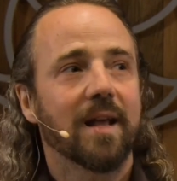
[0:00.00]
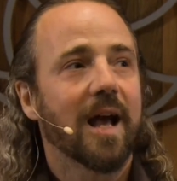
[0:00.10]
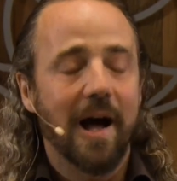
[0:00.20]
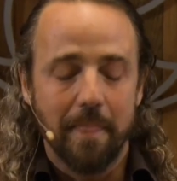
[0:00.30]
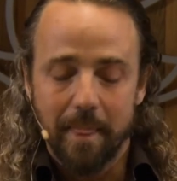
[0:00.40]

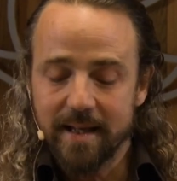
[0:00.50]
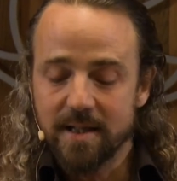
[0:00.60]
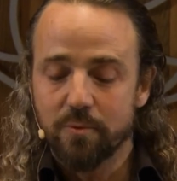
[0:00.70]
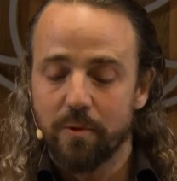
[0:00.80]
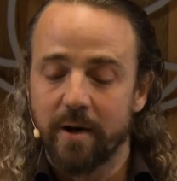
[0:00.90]
And this
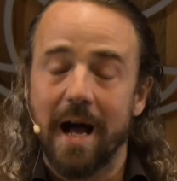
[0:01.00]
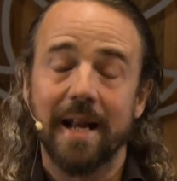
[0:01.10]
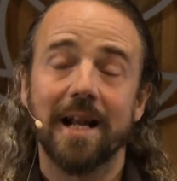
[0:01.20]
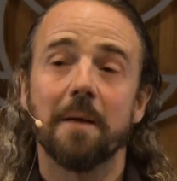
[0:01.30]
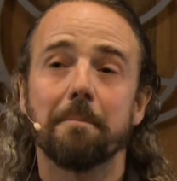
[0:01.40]
is an
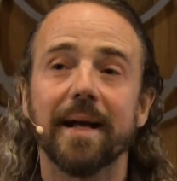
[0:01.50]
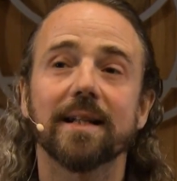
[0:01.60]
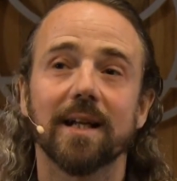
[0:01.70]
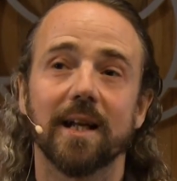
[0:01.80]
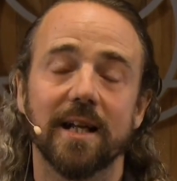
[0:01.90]

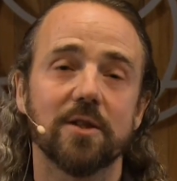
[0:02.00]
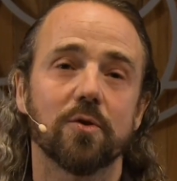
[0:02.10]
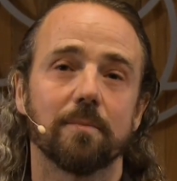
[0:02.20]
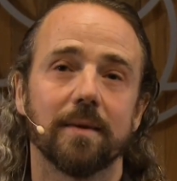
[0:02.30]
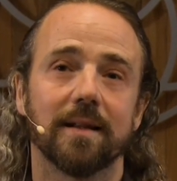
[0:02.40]
elemental
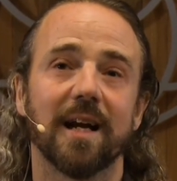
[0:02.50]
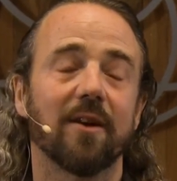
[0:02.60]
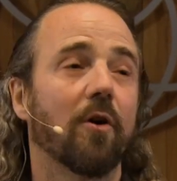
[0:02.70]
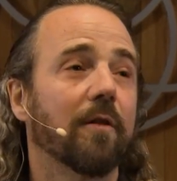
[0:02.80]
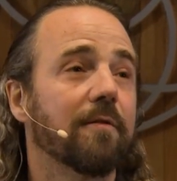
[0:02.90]
instrument that
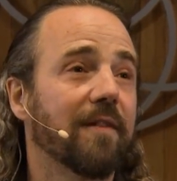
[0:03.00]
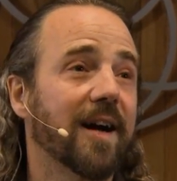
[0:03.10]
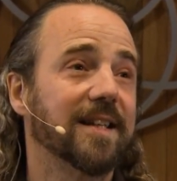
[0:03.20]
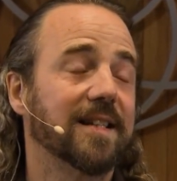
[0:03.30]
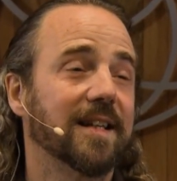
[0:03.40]

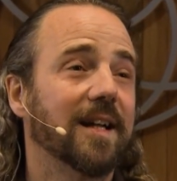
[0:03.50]
codifies